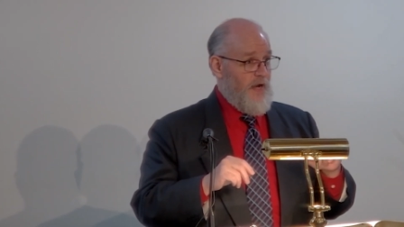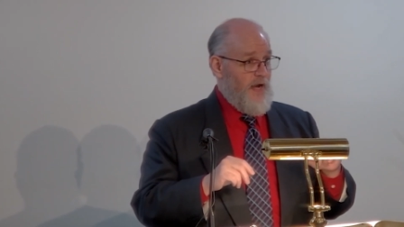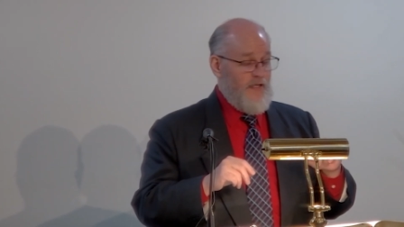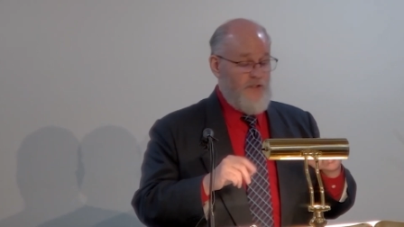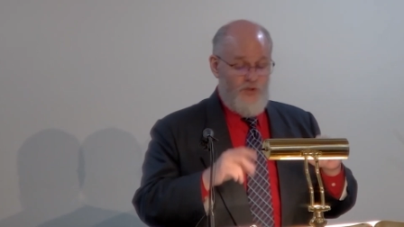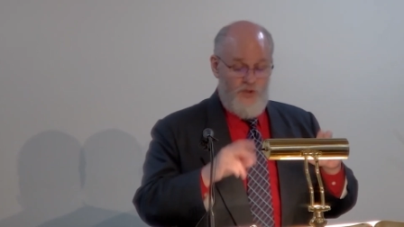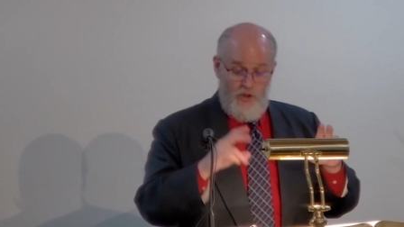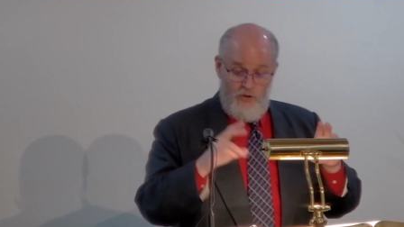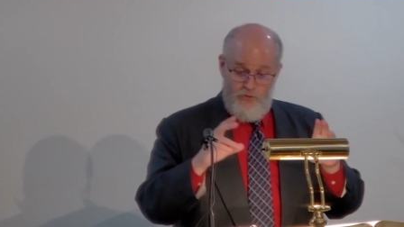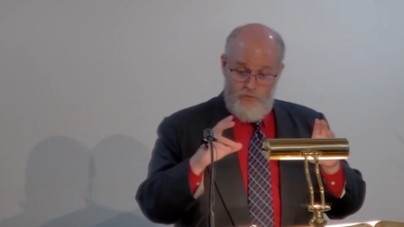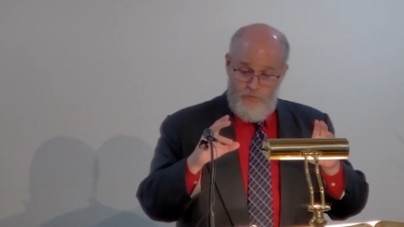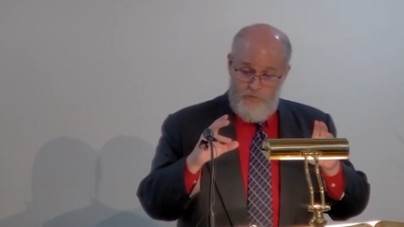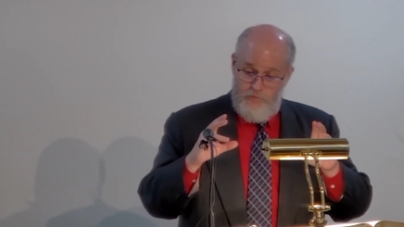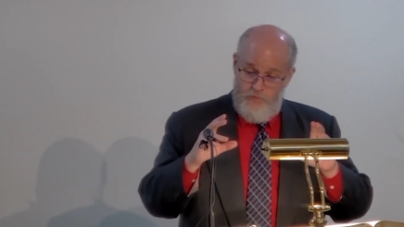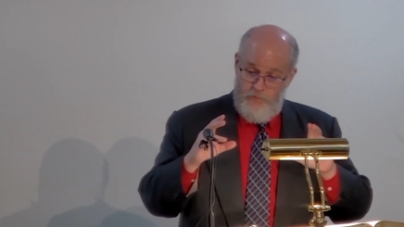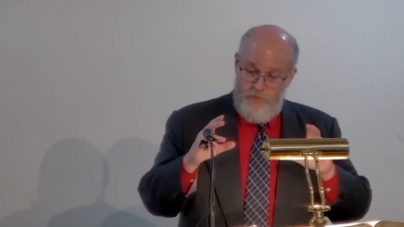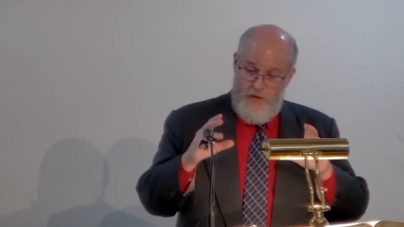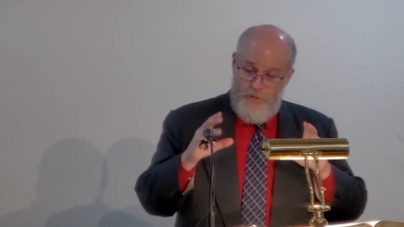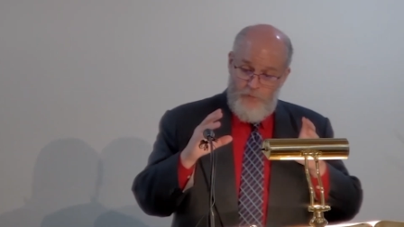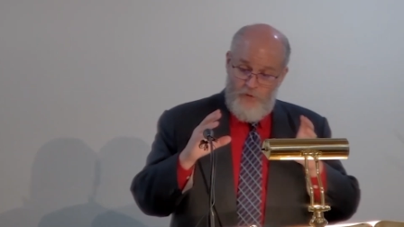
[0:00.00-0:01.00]
And so
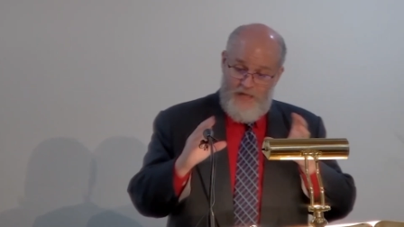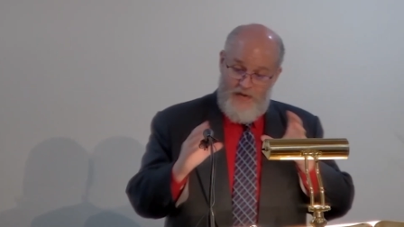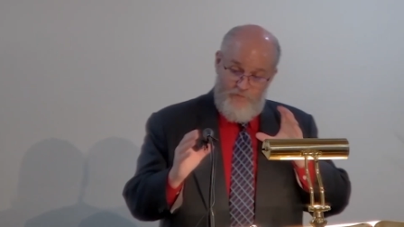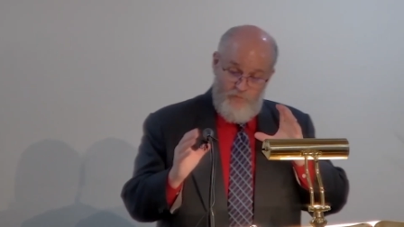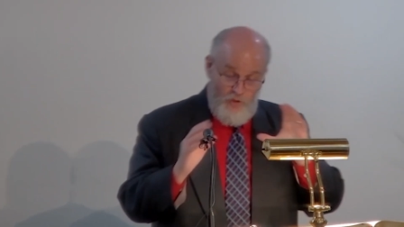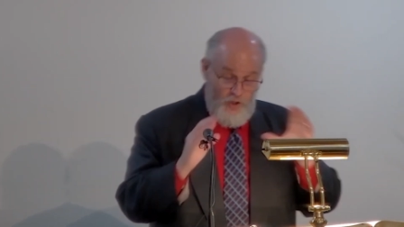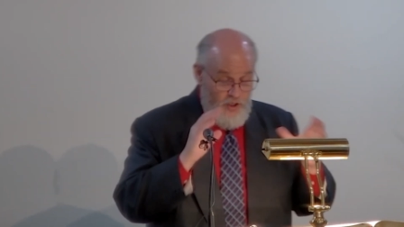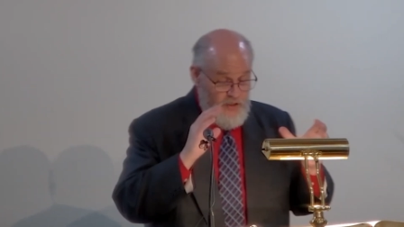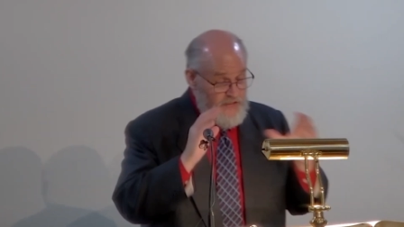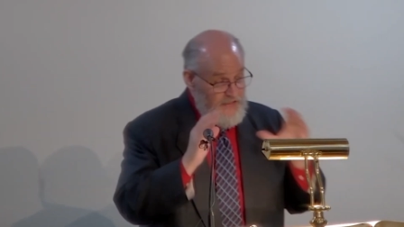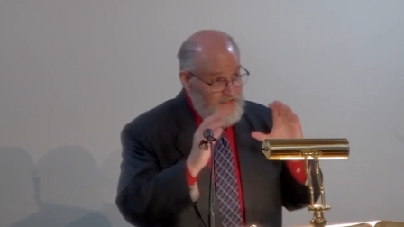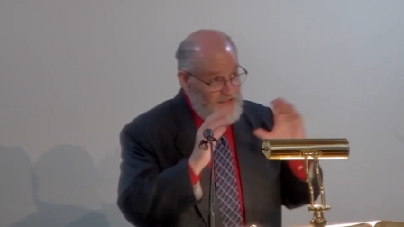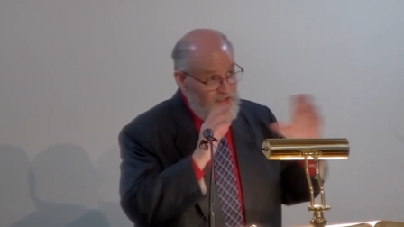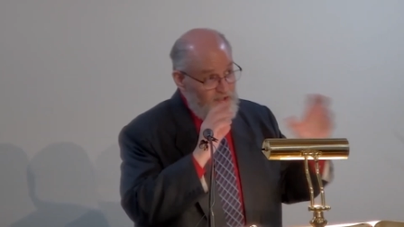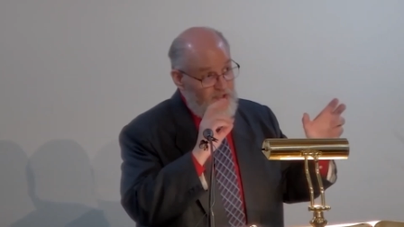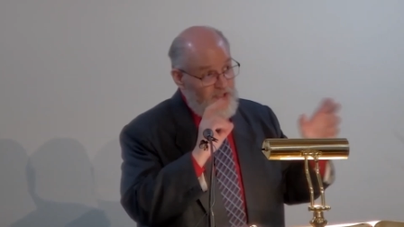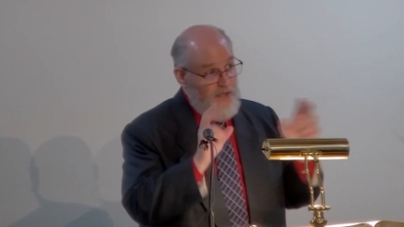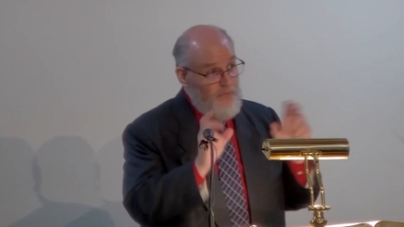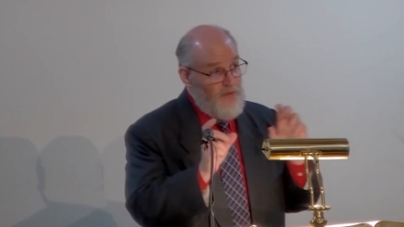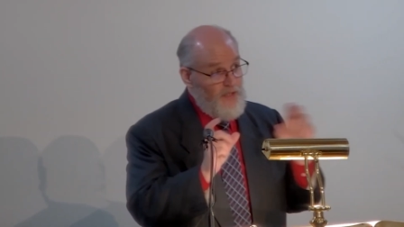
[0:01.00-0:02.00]
people have looked at
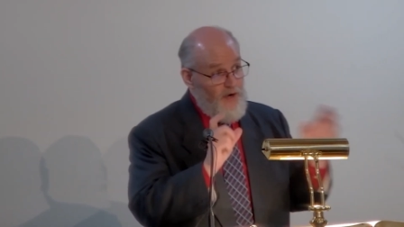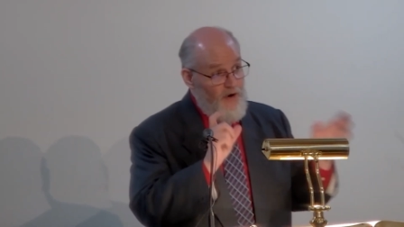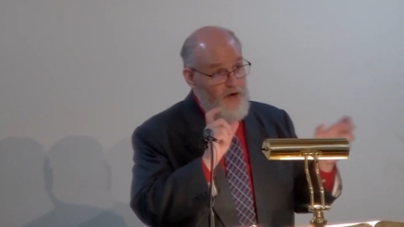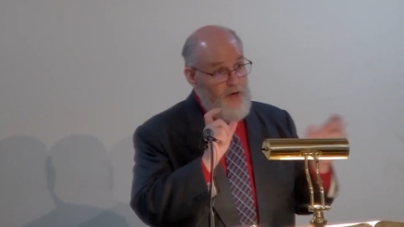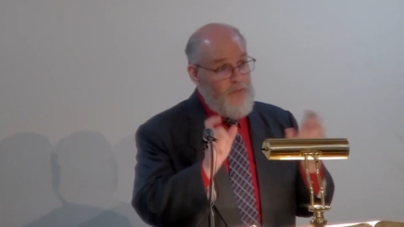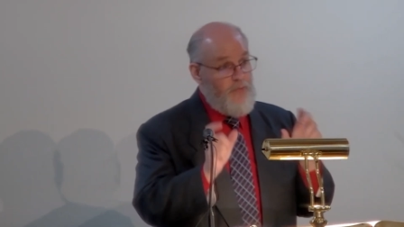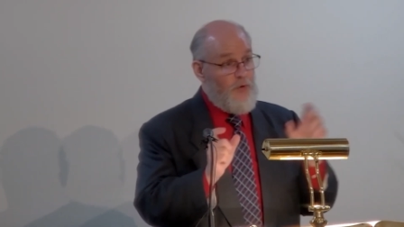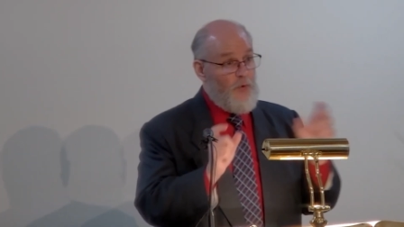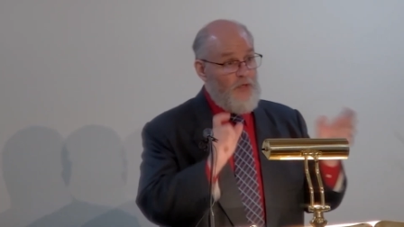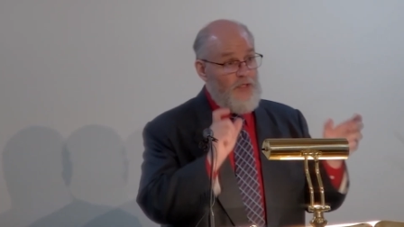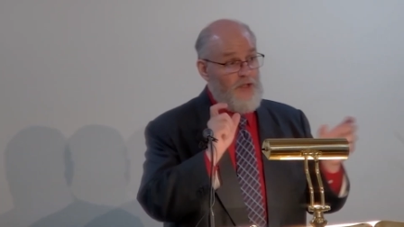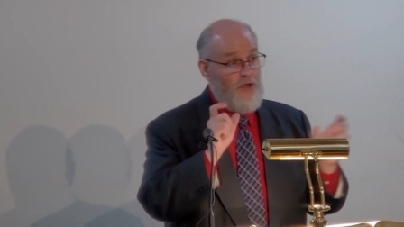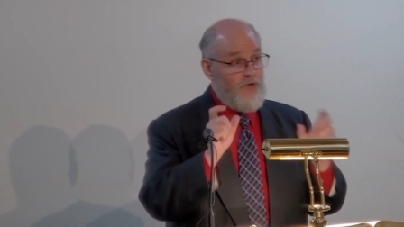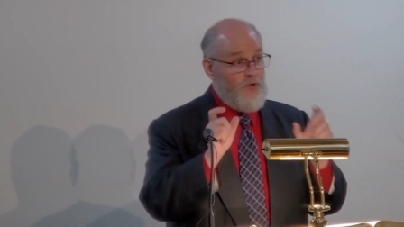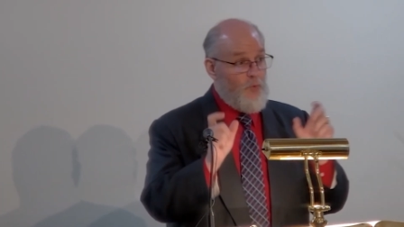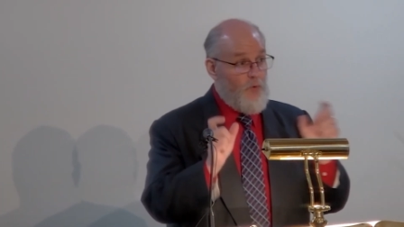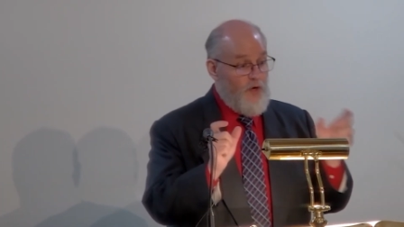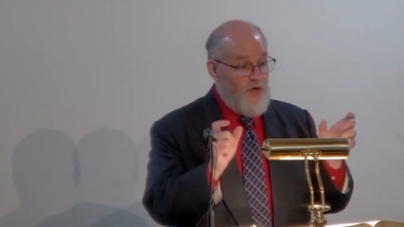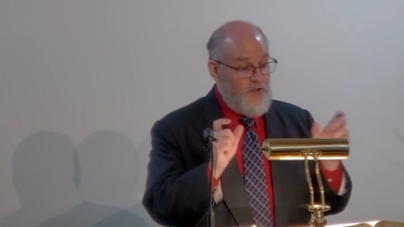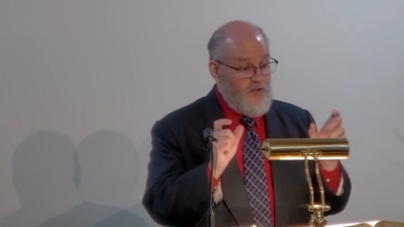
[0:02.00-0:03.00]
the similarity between
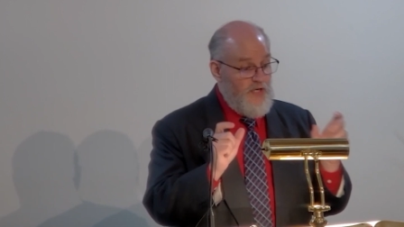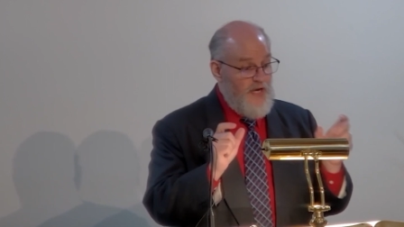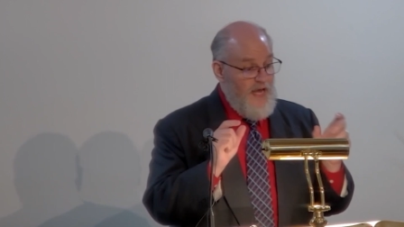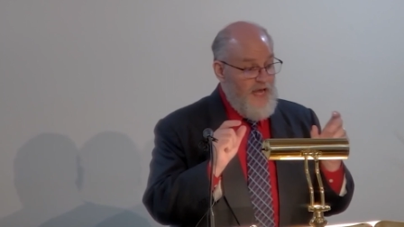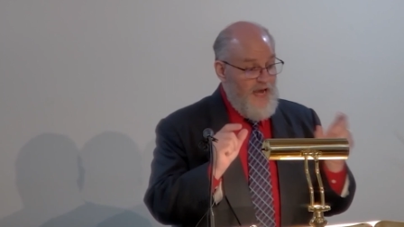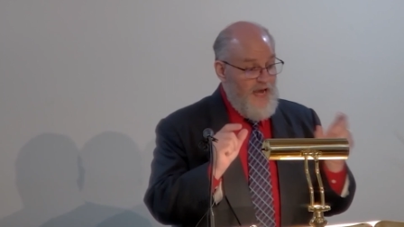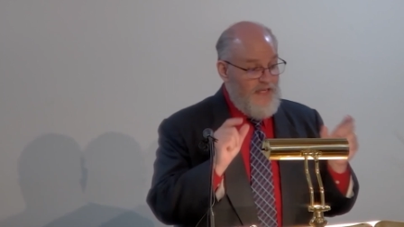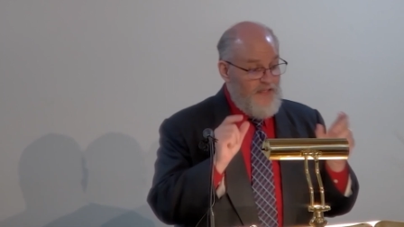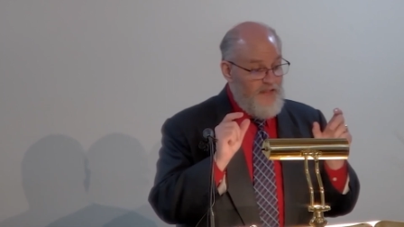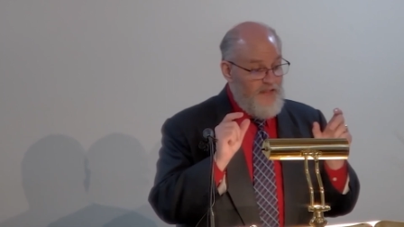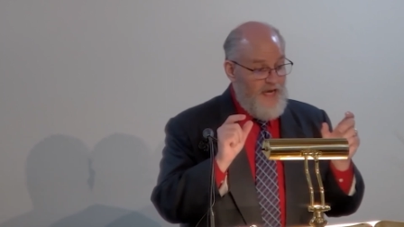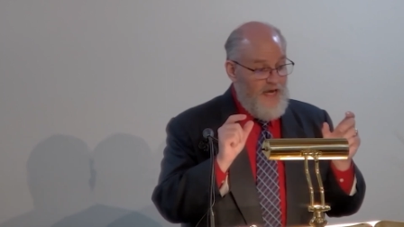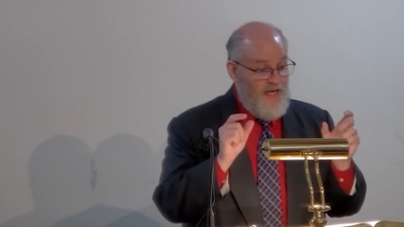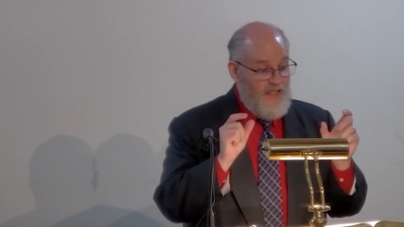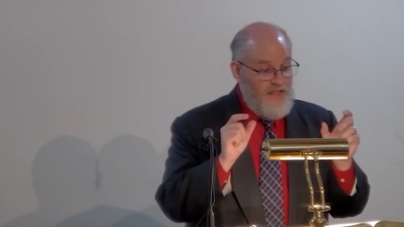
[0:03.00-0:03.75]
those words and,